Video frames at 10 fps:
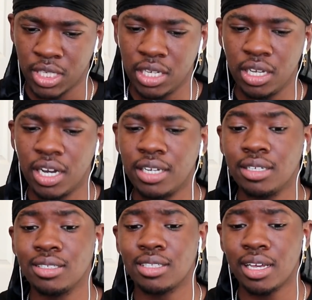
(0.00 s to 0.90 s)
He
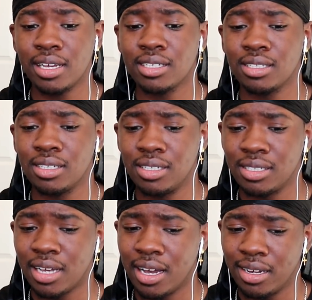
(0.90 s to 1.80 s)
understands the
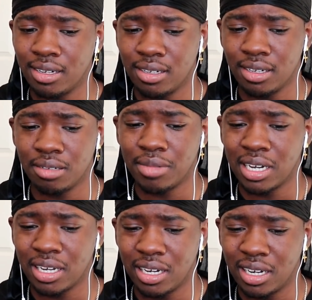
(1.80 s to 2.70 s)
desire. Oh my
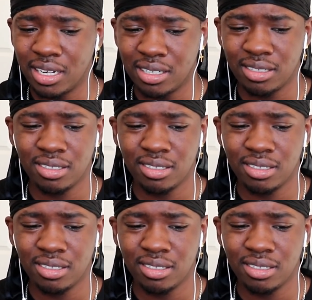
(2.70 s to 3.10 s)
god.